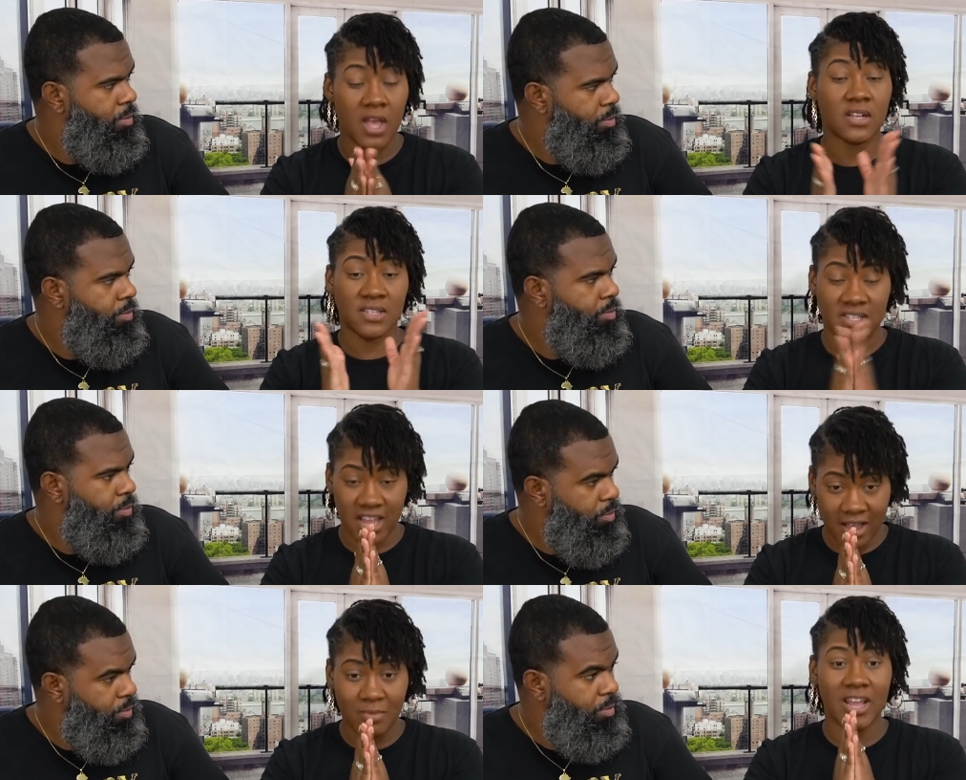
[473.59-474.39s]

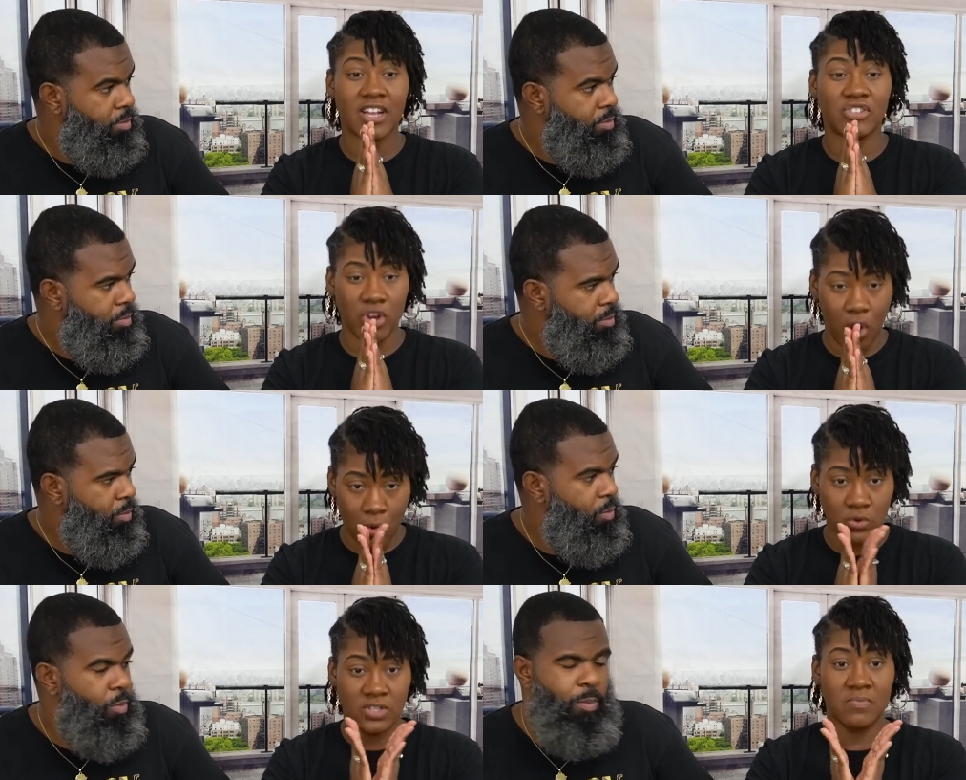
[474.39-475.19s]
Speaker 1: Sam Landry
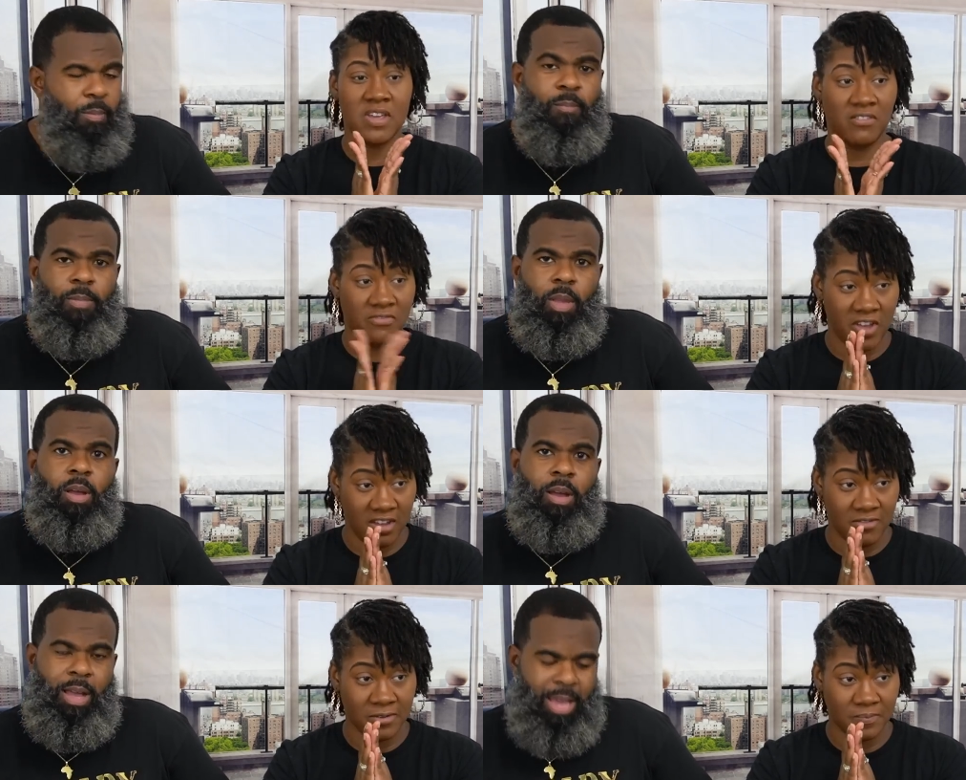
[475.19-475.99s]
owes me a
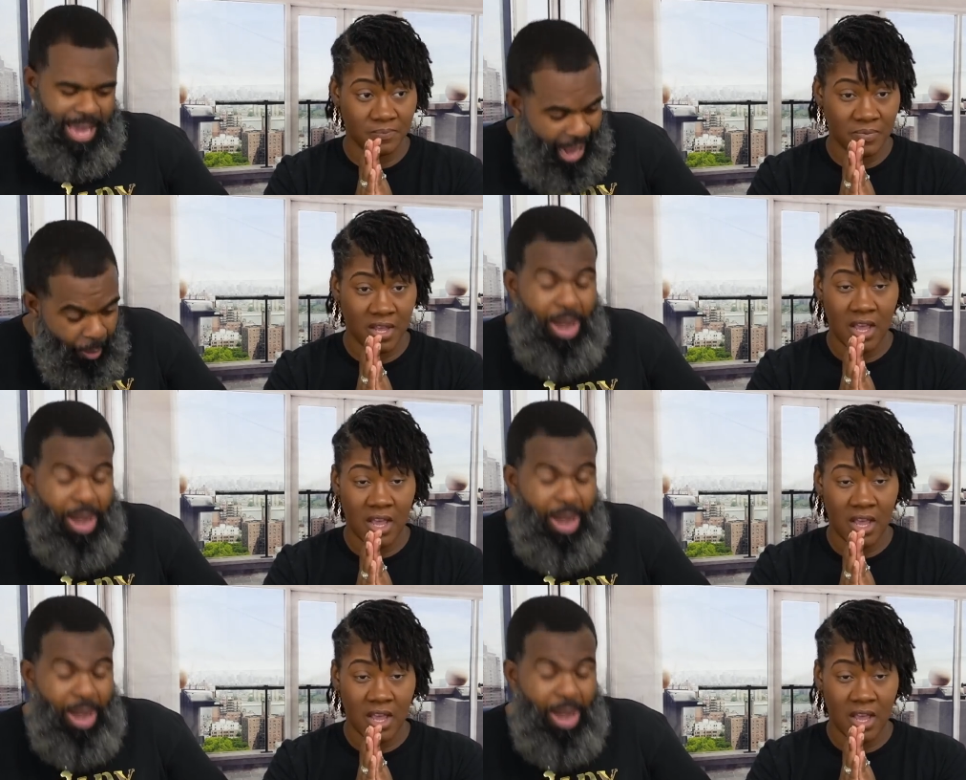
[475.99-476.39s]
favor. I